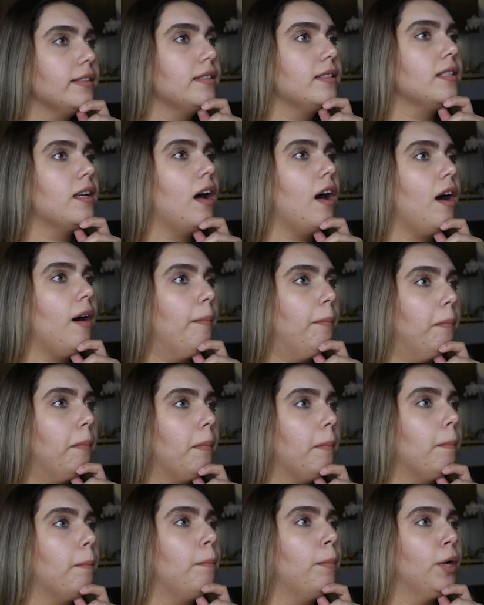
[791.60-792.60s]
some
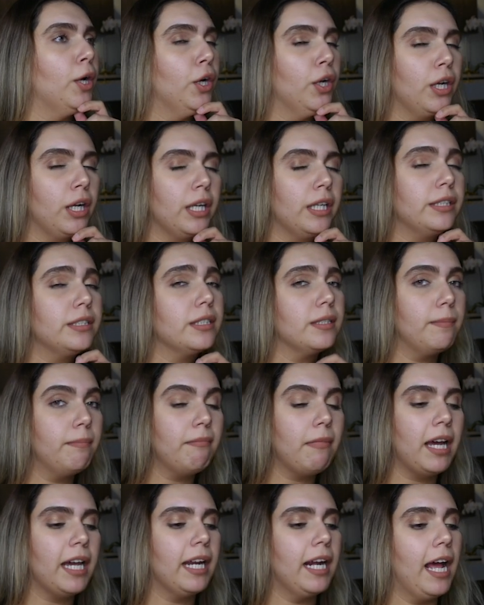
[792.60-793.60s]
Birkins
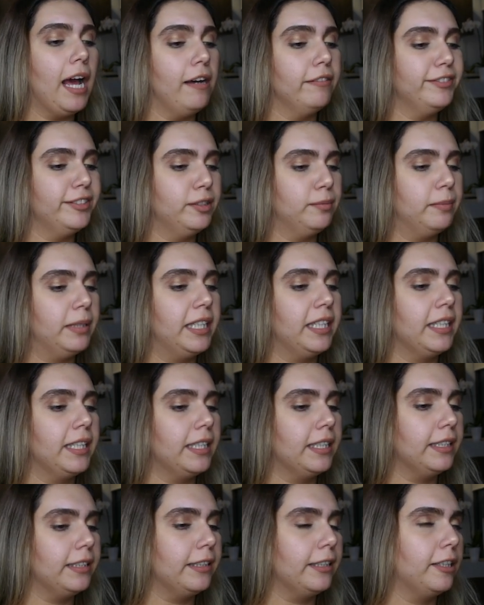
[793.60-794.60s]
might have to make it
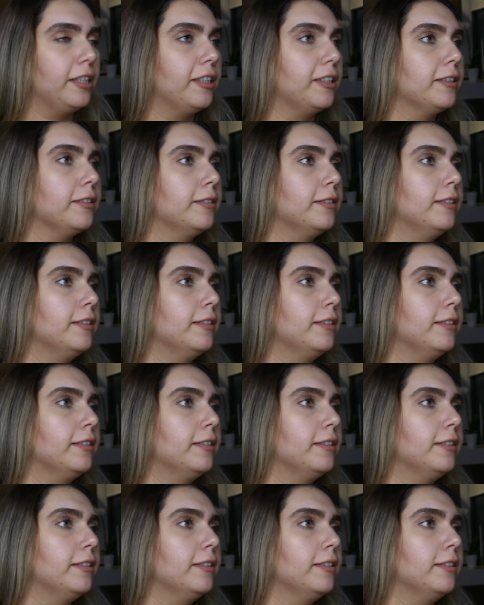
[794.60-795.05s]
in there.